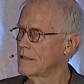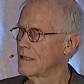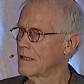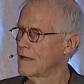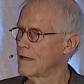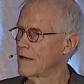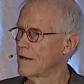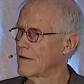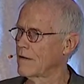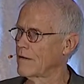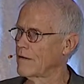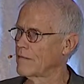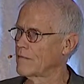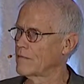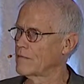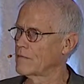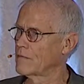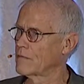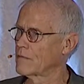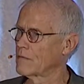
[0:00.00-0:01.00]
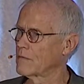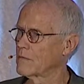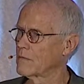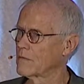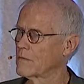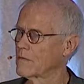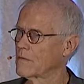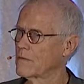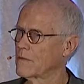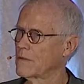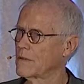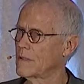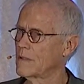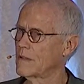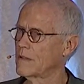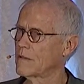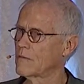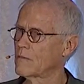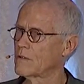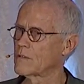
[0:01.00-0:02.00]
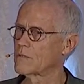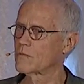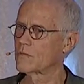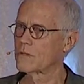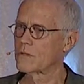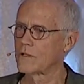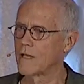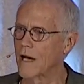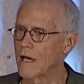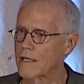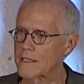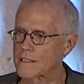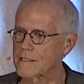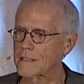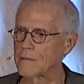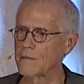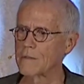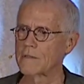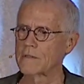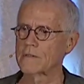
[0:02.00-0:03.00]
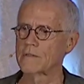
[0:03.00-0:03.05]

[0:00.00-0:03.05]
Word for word: Um, to, in other words, we're not asleep at the